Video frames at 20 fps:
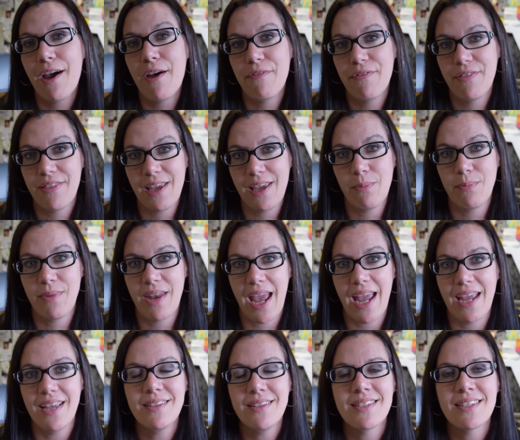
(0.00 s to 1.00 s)
of theme
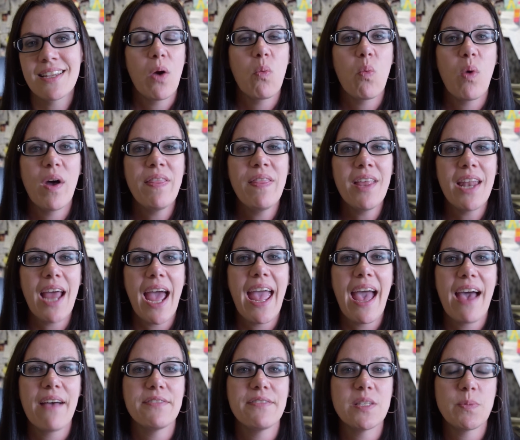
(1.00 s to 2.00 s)
days. One that I
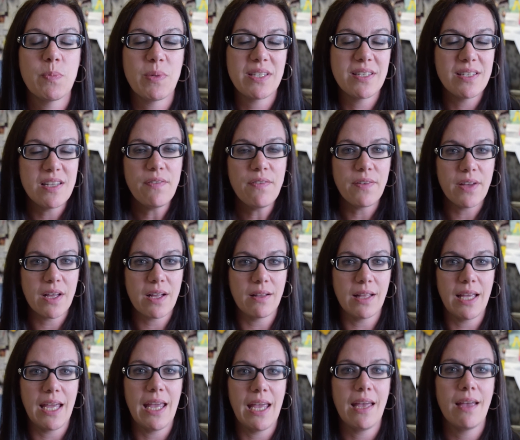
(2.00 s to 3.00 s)
have
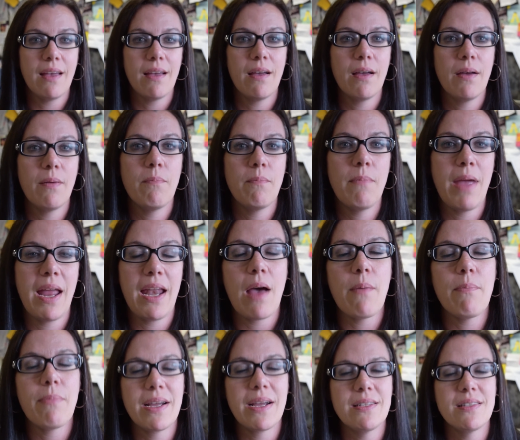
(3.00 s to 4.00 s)
specifically made
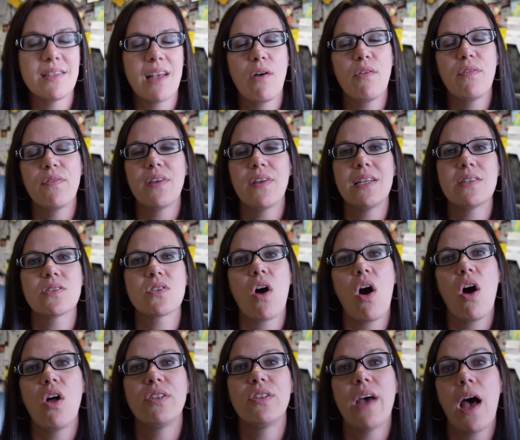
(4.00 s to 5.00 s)
up myself is
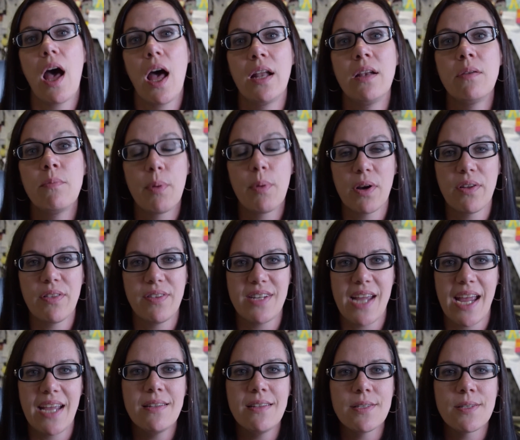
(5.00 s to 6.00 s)
called
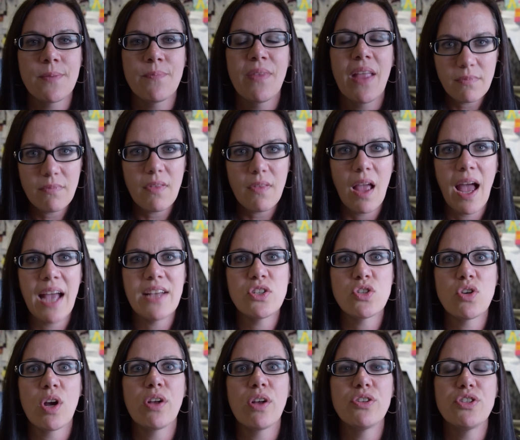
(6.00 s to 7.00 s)
Unbirthdays. I
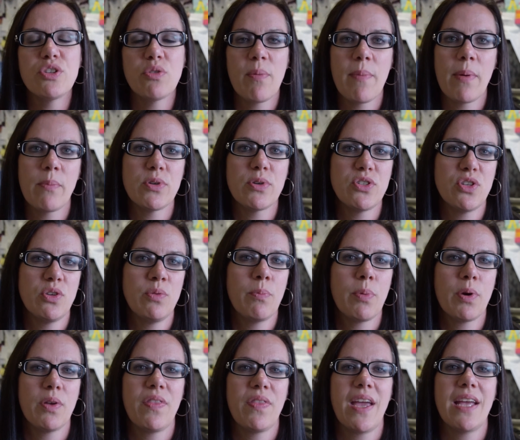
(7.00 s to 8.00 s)
struggled to remember student
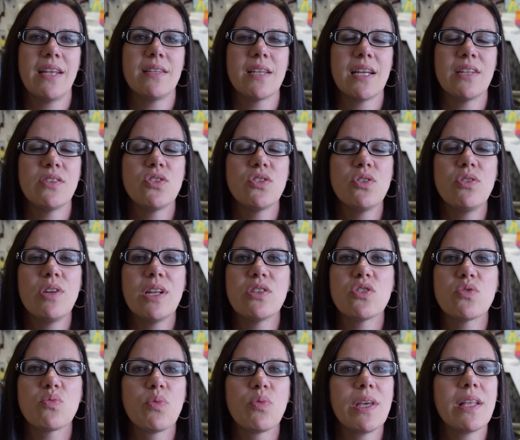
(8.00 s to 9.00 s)
birthdays, and
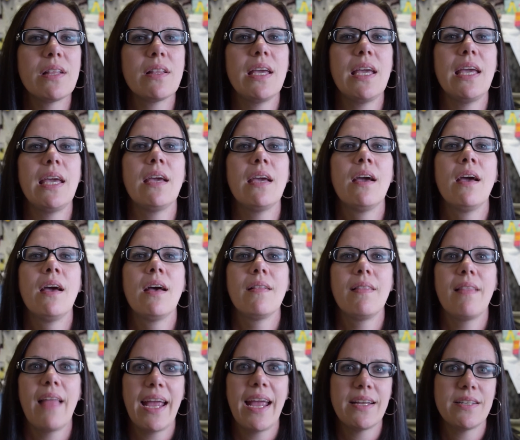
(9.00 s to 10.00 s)
students really
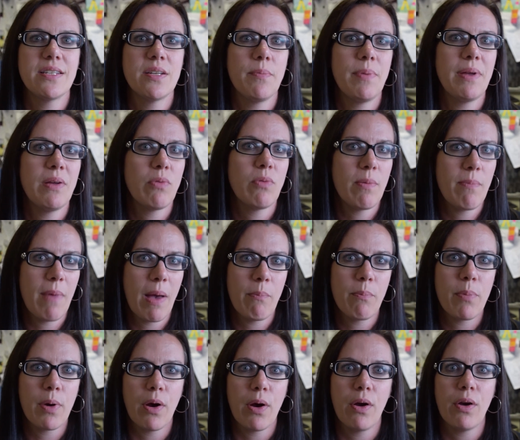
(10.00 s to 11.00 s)
like to be
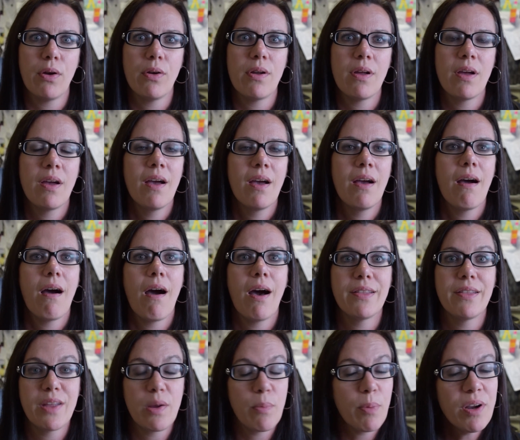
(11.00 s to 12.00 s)
remembered
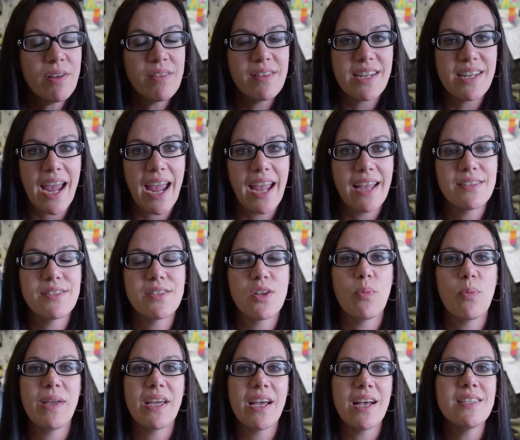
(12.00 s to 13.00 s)
on their birthday. So
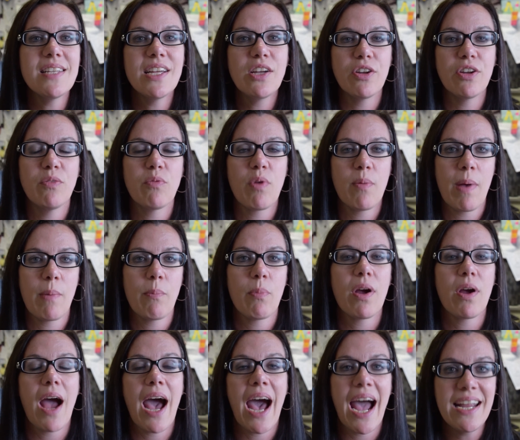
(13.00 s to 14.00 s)
because I couldn't
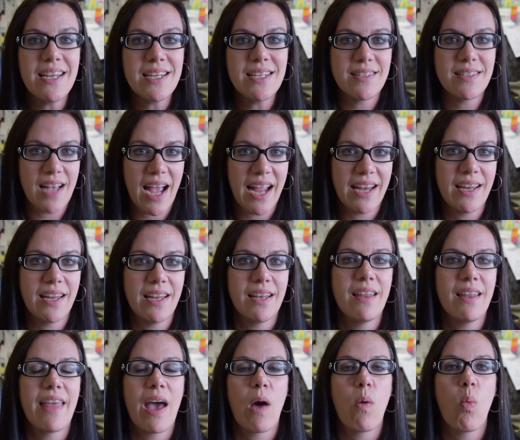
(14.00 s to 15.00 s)
remember, I
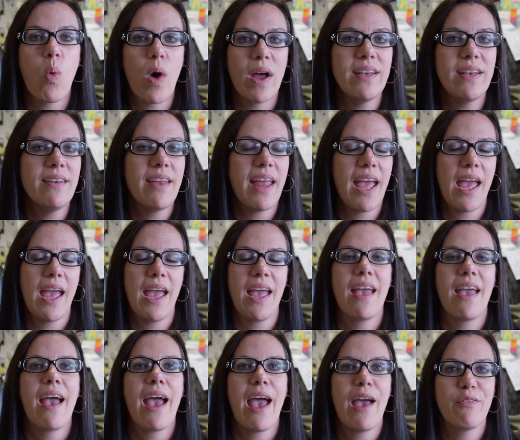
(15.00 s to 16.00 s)
decided that one
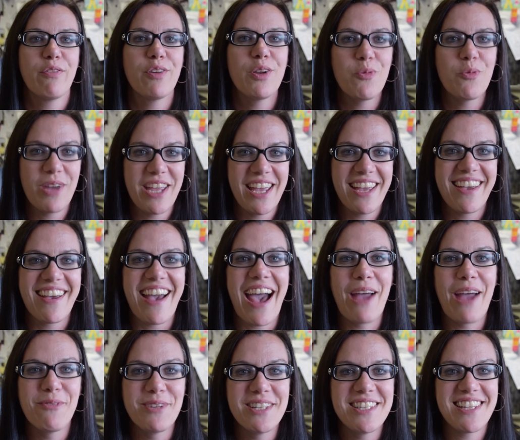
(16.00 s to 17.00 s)
day every week
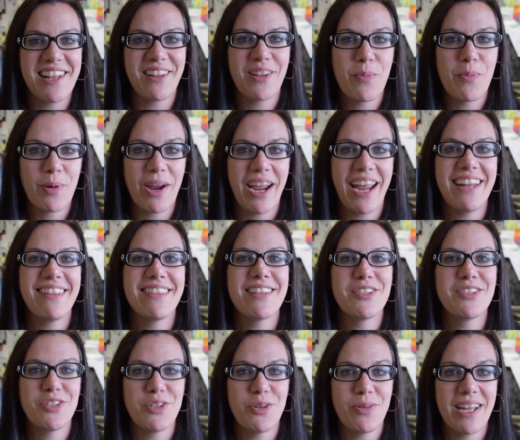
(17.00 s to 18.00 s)
I would celebrate the
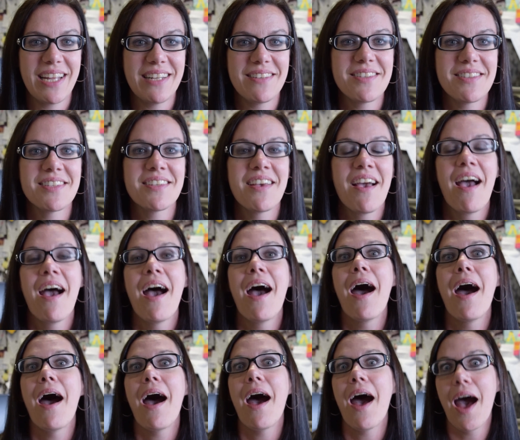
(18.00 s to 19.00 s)
students'
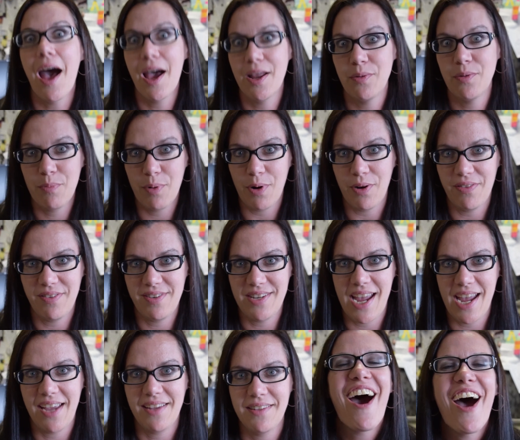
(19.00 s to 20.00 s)

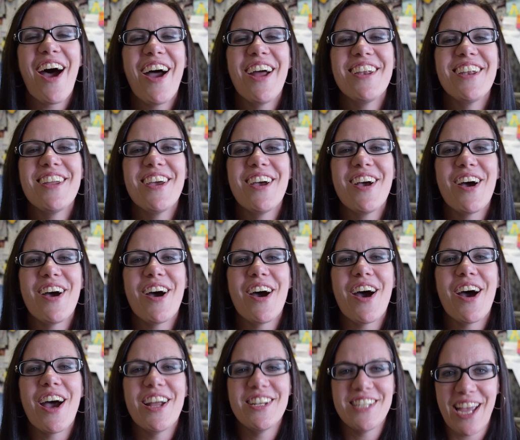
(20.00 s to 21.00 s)
unbirthdays. On
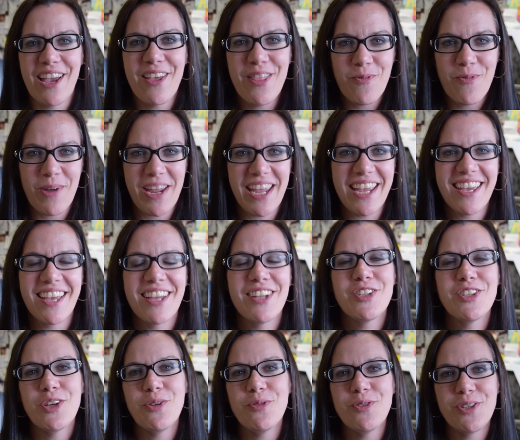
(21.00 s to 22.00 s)
a day of the week,
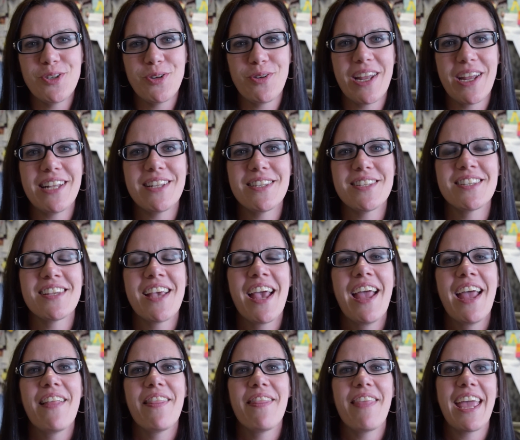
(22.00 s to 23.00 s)
2 students,
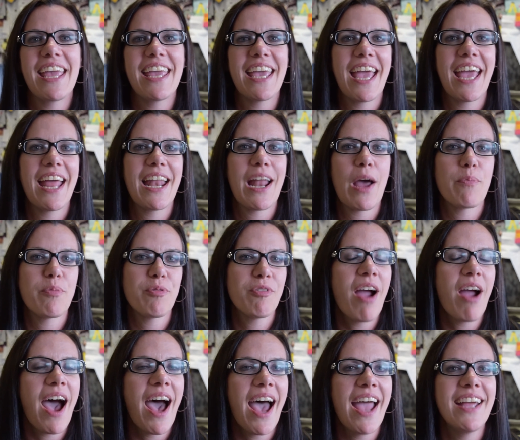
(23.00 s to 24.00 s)
they get a
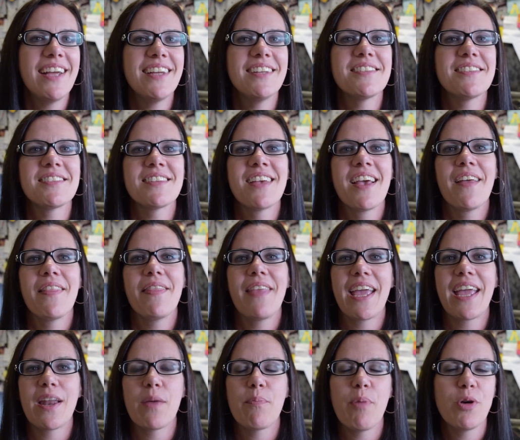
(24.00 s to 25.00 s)
prize, they
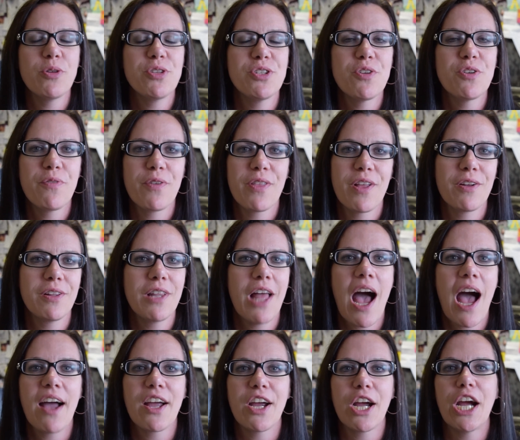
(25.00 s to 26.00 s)
get a poster for their
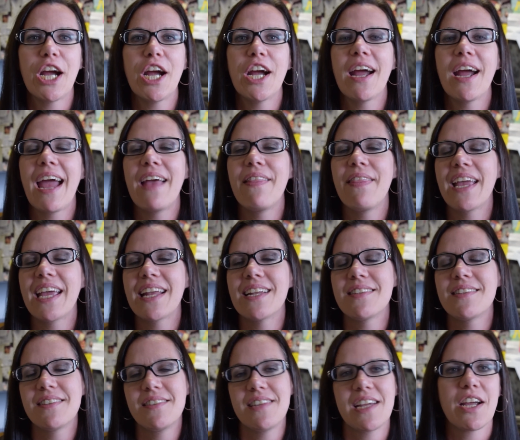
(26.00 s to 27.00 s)
locker, and they get a
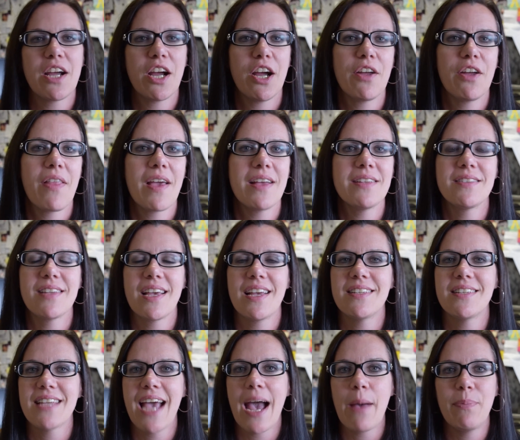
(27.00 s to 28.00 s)
sticker that
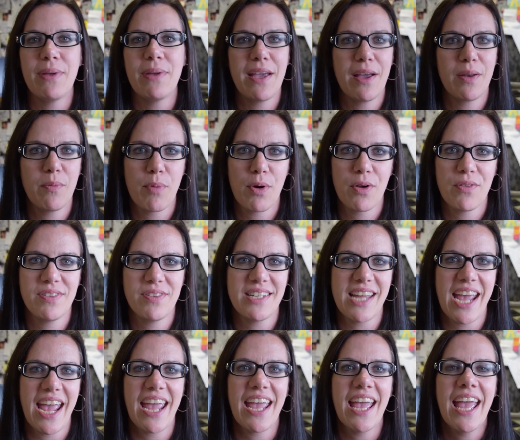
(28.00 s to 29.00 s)
says Happy
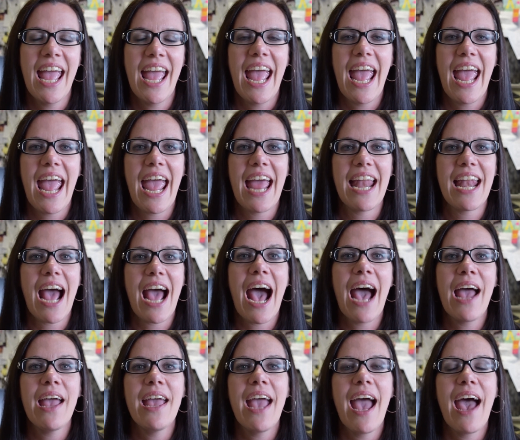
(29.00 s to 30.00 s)
Unbirthday. And
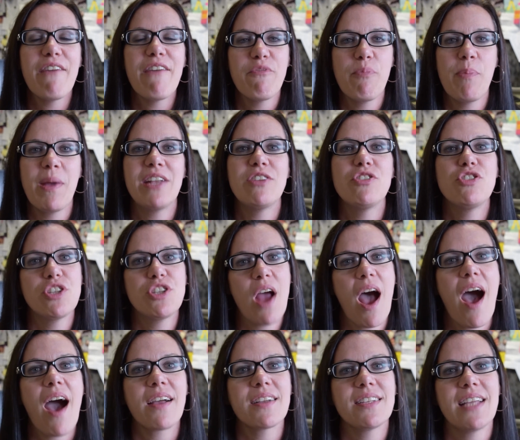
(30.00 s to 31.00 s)
I have been
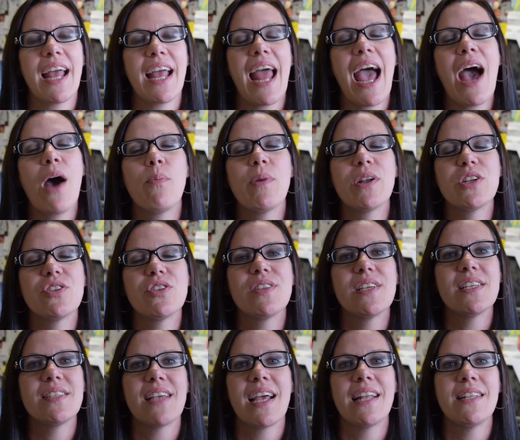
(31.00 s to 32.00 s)
shocked at how much
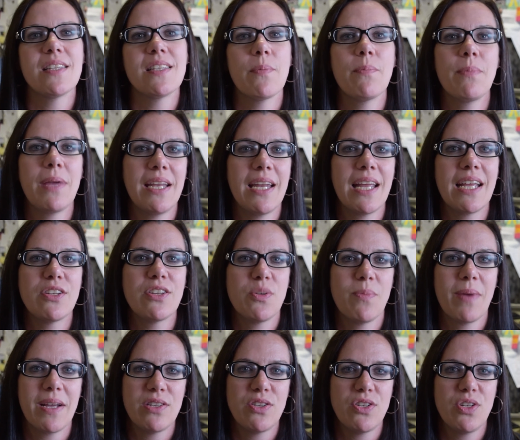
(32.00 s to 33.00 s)
this ends up meaning to
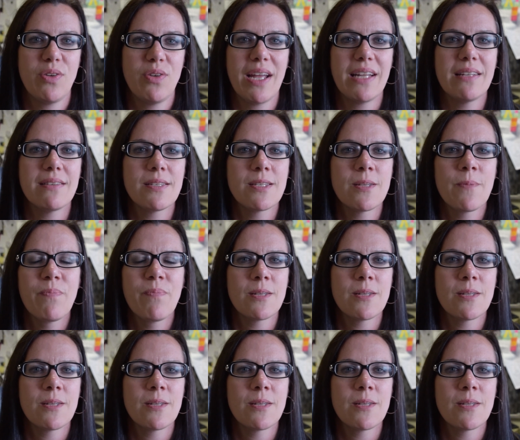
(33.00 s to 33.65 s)
my students.